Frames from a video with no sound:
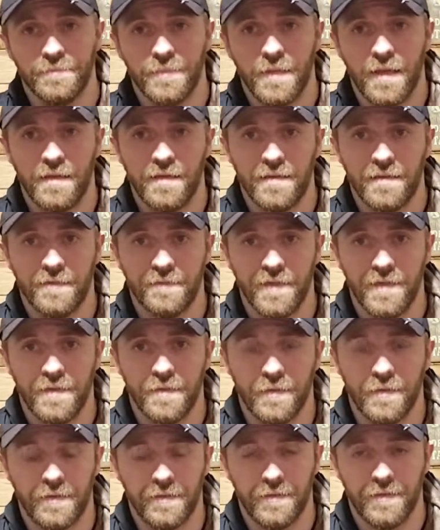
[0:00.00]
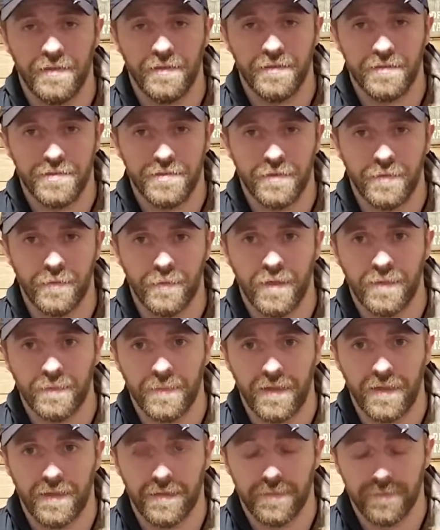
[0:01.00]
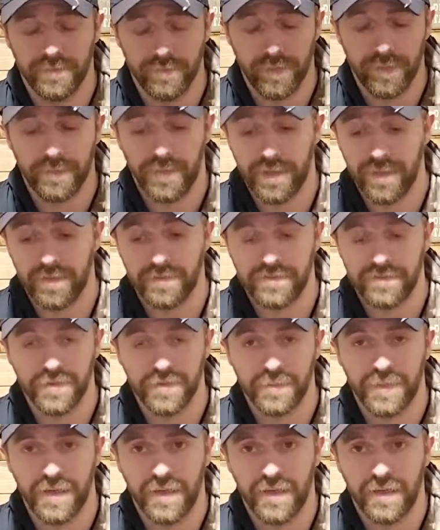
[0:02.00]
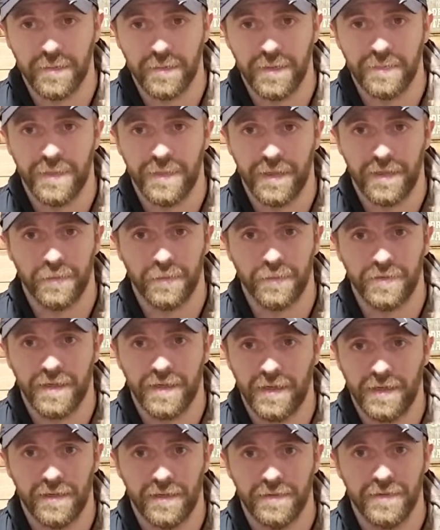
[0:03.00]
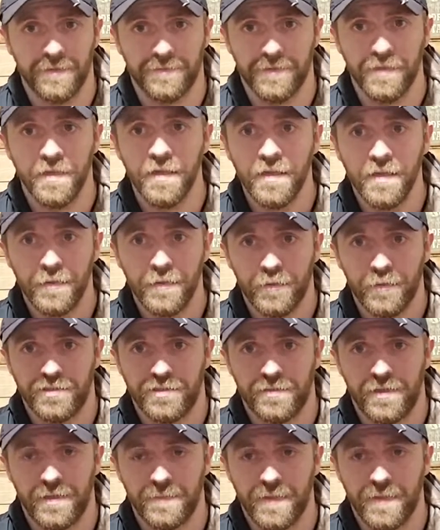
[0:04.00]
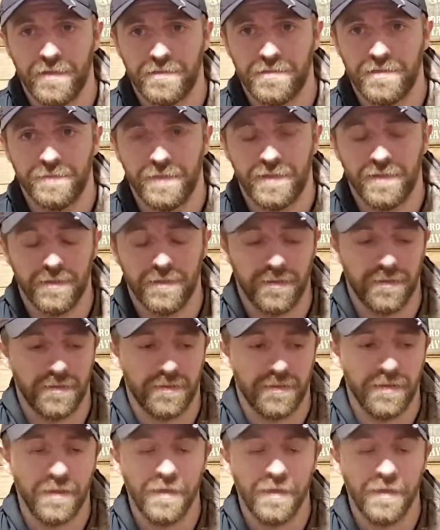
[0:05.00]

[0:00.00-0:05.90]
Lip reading: I did the video earlier, showed one of my main snow pile, my bigger one that I got left, which there ain't much of it, and